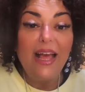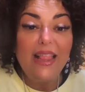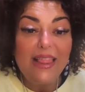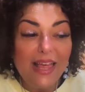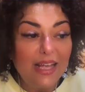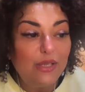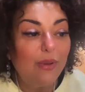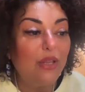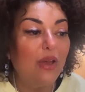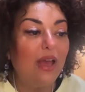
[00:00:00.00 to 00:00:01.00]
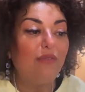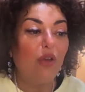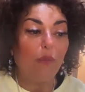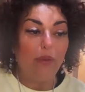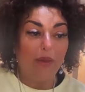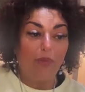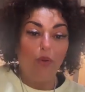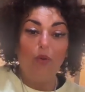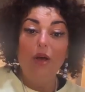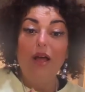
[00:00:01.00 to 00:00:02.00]
And that's when you have your
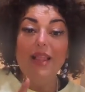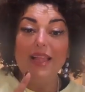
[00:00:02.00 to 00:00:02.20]
people